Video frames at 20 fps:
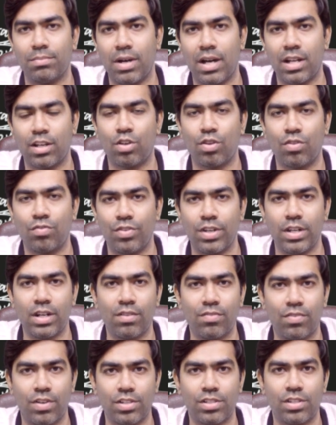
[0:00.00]
a marker of
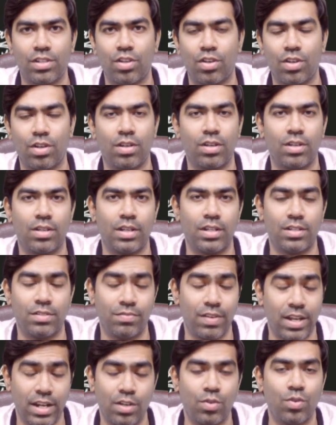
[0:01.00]
renal function or it's
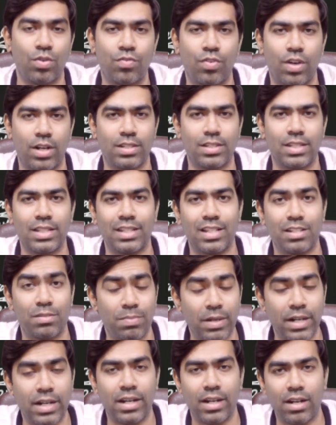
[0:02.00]
very good for us in the
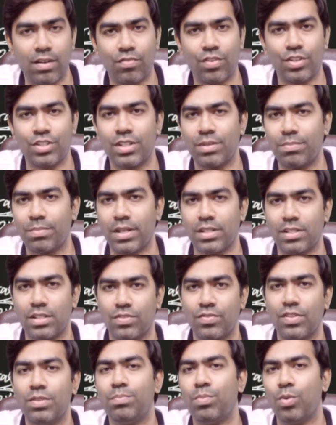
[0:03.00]
split renal function
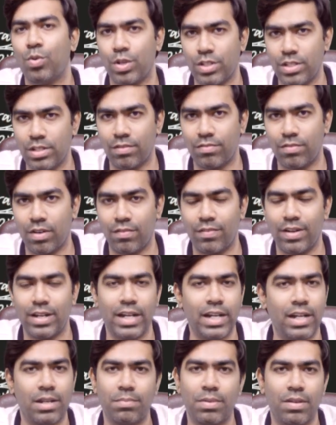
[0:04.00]
patients with poor GFR where
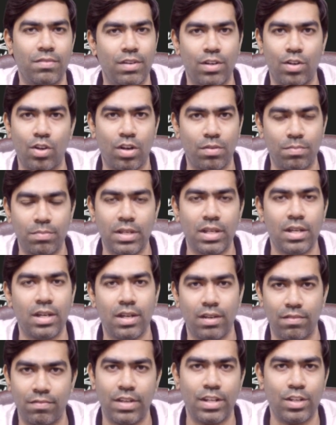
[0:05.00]
DTPA will not be
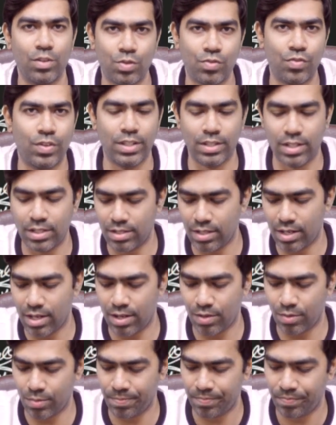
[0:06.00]
very useful in that
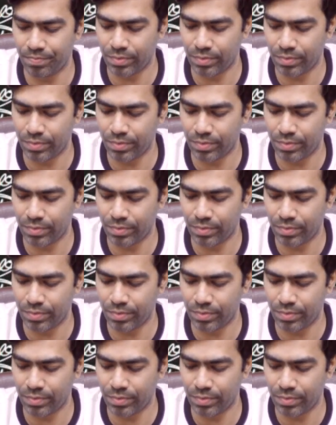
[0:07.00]
scenario.